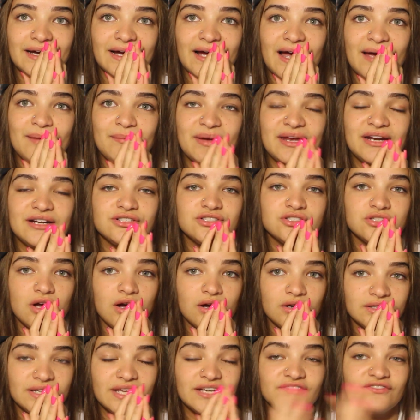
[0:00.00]
I made a
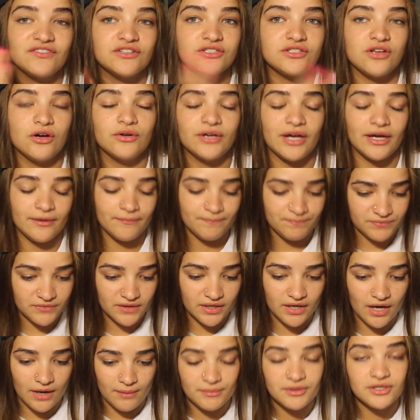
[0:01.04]
song like first okay
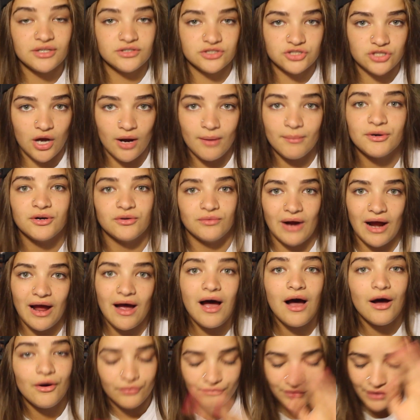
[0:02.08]
like I'm gonna I'm gonna rap
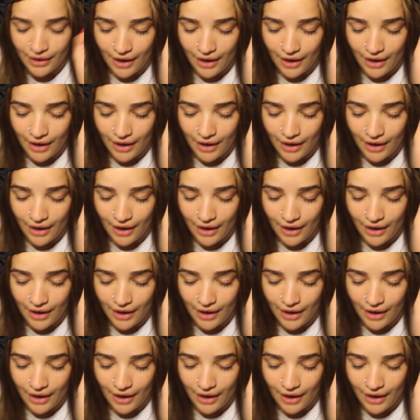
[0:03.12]
oh,